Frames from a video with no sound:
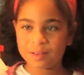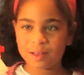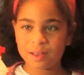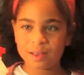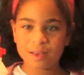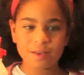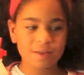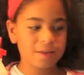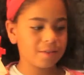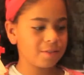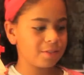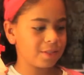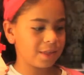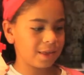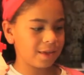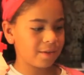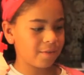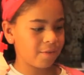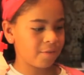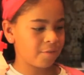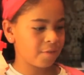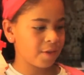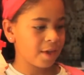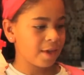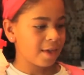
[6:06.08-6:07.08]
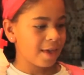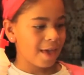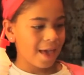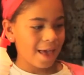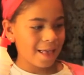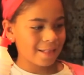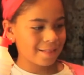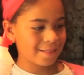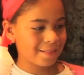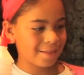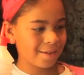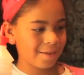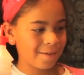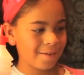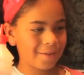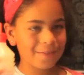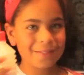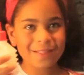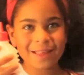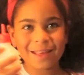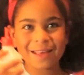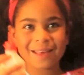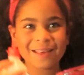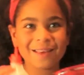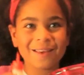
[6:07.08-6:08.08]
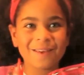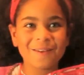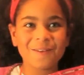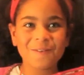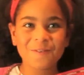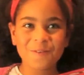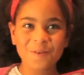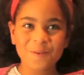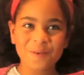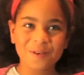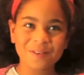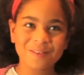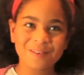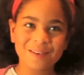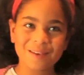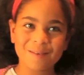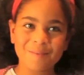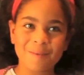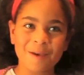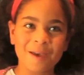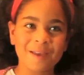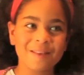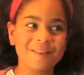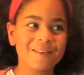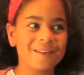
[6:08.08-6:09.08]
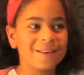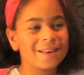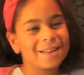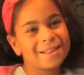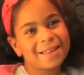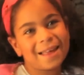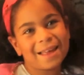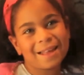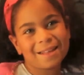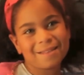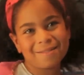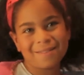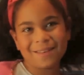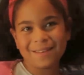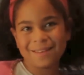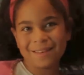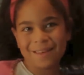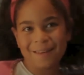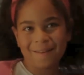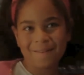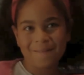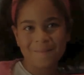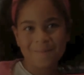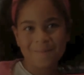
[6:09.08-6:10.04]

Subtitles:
that you can think of. So thank you for watching my Tonertex video.